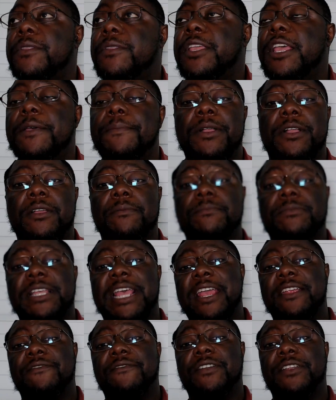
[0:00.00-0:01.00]
it becomes
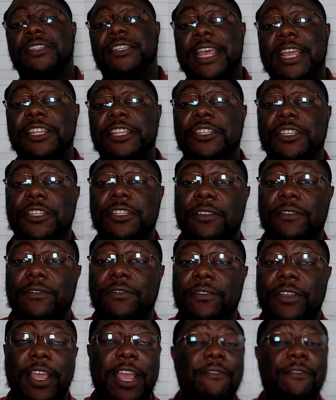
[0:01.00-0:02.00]
advantageous
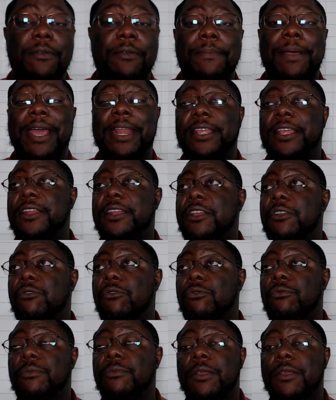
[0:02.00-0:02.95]
of everybody in the group